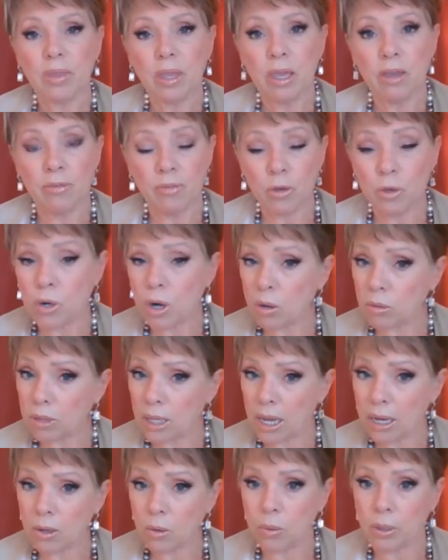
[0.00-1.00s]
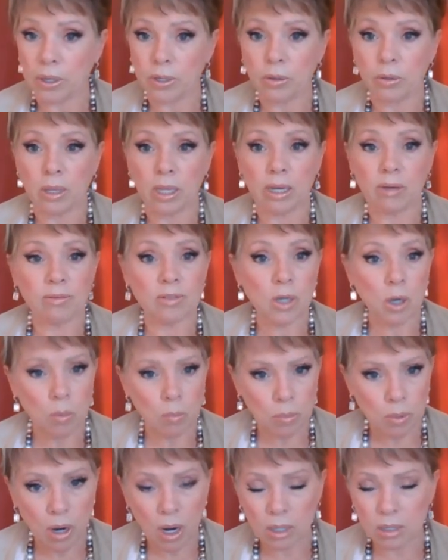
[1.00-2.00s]
If you don't like where you live,
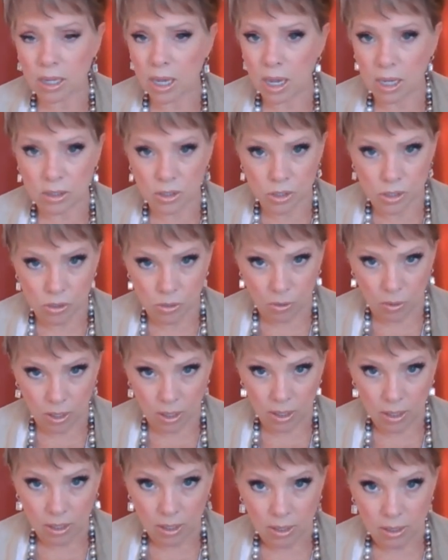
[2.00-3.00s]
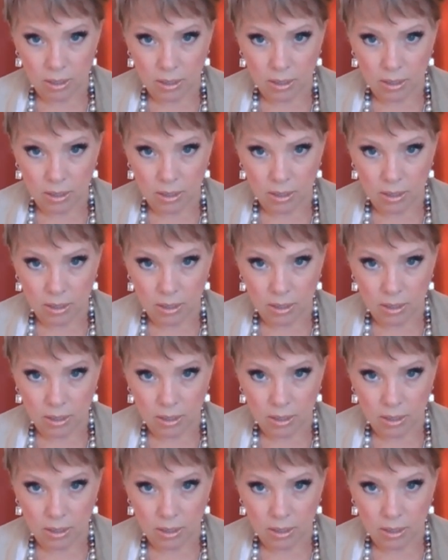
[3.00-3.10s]
don't broadcast your